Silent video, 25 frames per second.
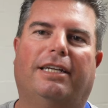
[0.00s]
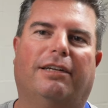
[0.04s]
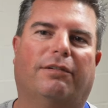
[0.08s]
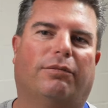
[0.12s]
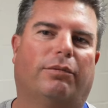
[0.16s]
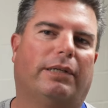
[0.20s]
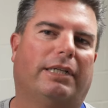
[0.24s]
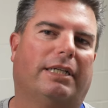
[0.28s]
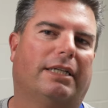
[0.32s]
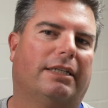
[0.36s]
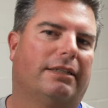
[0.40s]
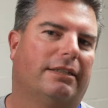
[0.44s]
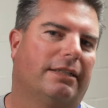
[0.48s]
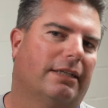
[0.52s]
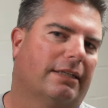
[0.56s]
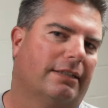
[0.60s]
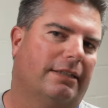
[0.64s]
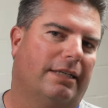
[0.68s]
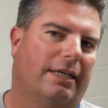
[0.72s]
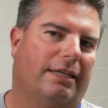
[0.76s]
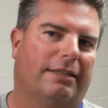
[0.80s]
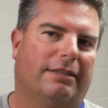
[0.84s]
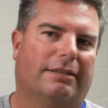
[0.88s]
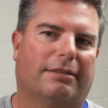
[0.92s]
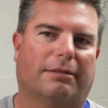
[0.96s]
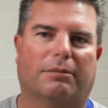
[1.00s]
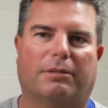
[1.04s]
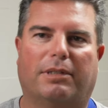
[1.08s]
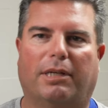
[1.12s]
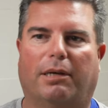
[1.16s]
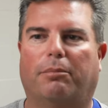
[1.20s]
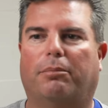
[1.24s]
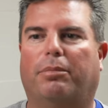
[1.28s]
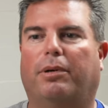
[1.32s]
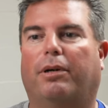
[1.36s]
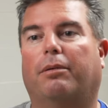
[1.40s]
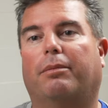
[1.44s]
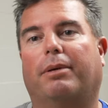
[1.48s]
if we can dictate some
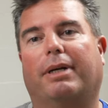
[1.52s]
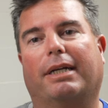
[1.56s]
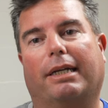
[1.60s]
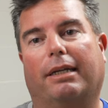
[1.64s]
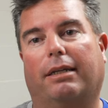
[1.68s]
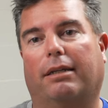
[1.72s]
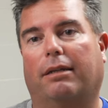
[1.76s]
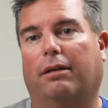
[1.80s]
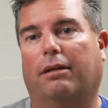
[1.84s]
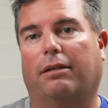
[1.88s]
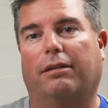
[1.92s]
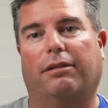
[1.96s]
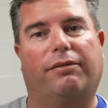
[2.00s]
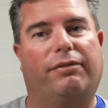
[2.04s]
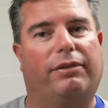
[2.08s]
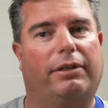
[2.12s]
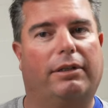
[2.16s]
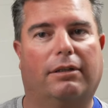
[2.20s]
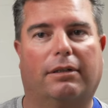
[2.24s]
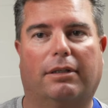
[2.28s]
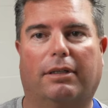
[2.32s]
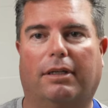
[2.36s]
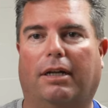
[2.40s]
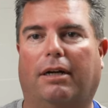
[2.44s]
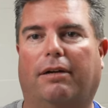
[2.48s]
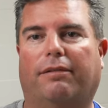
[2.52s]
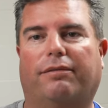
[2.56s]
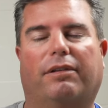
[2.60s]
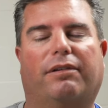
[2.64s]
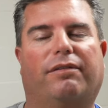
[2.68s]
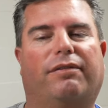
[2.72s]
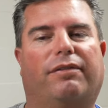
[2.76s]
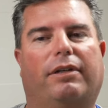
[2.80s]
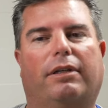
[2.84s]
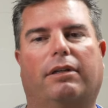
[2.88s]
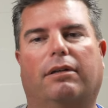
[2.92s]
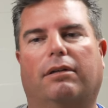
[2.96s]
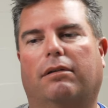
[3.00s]
tempo by getting on the field and off the
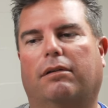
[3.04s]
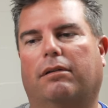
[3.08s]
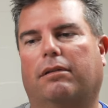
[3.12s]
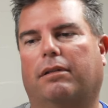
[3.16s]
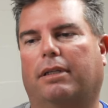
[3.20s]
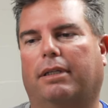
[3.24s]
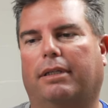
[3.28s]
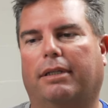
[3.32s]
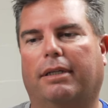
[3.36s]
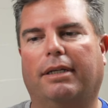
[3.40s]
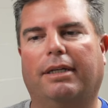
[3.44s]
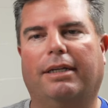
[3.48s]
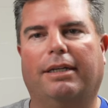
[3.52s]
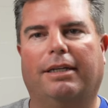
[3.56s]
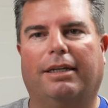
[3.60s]
field and,